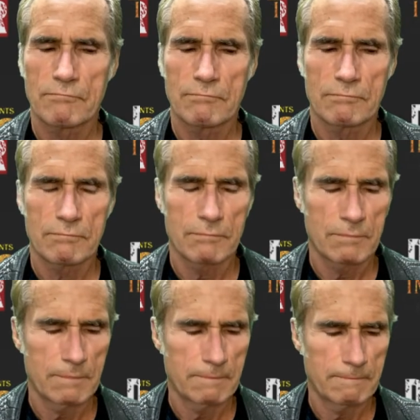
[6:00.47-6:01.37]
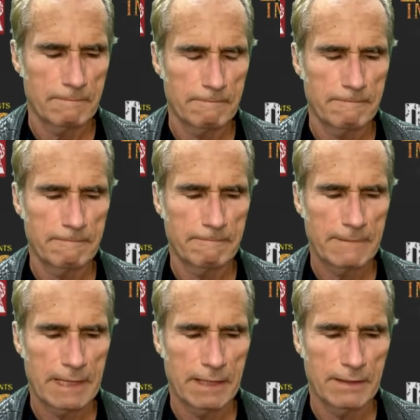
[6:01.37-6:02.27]

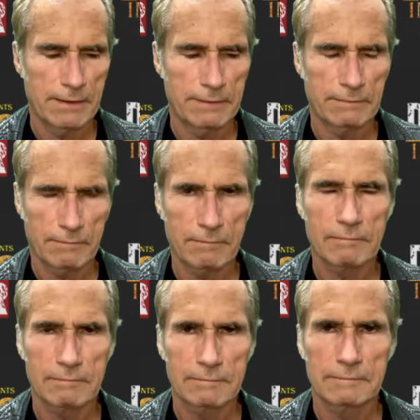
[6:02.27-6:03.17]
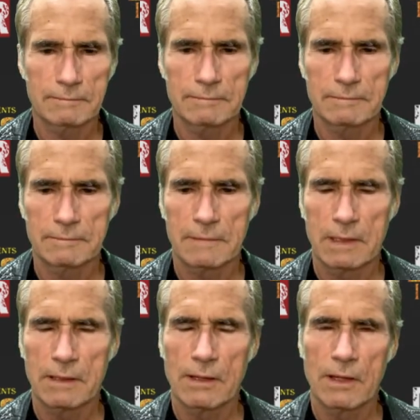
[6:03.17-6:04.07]

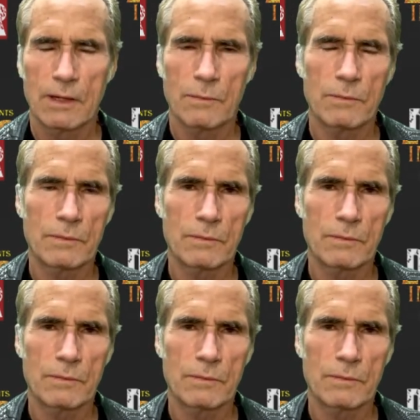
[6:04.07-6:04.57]
(silent)